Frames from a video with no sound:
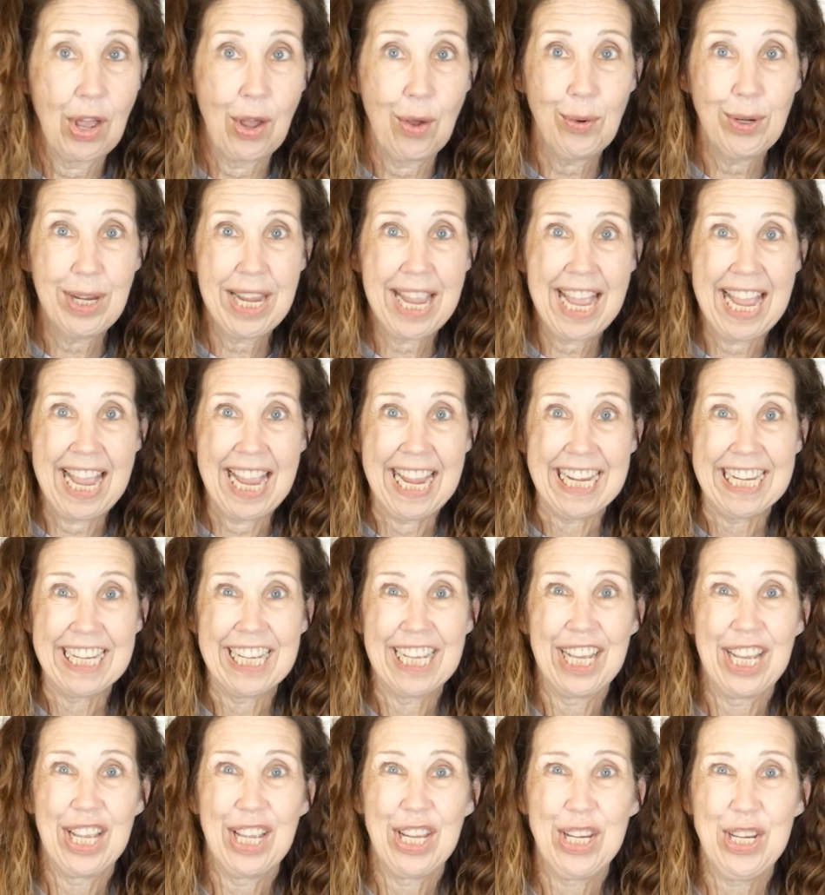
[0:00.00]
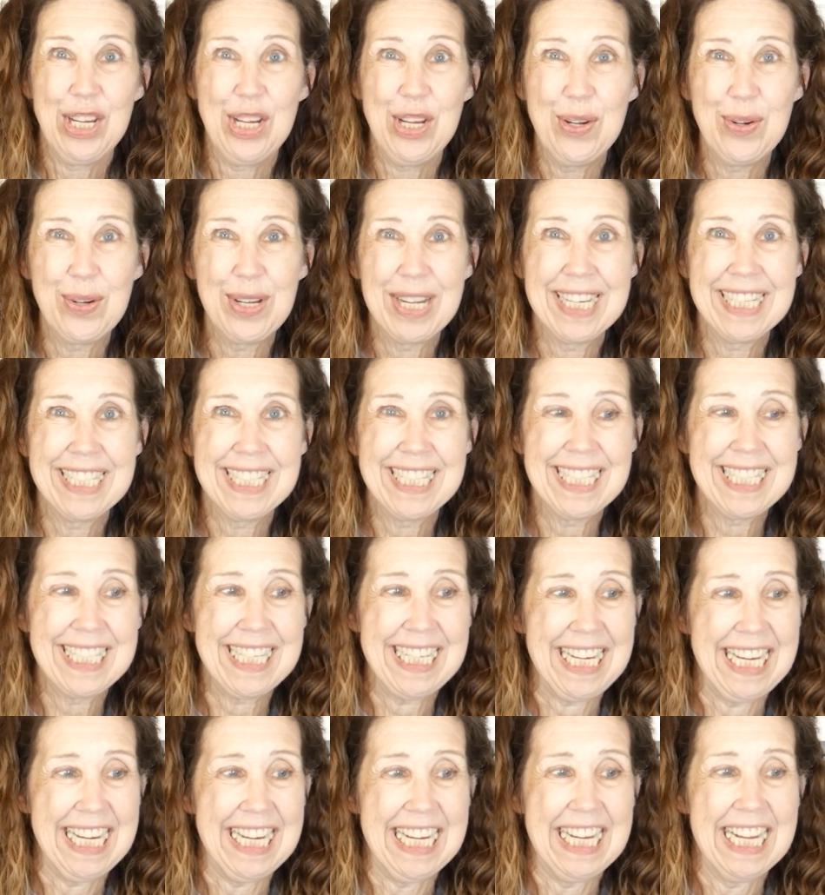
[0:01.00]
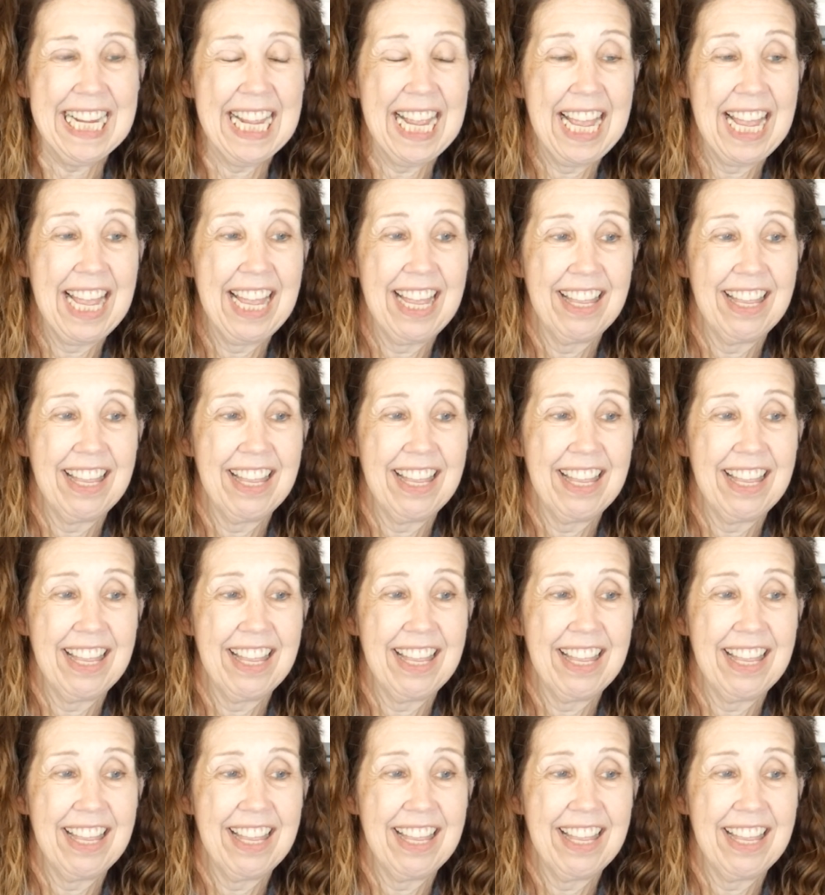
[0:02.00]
Okay, you can see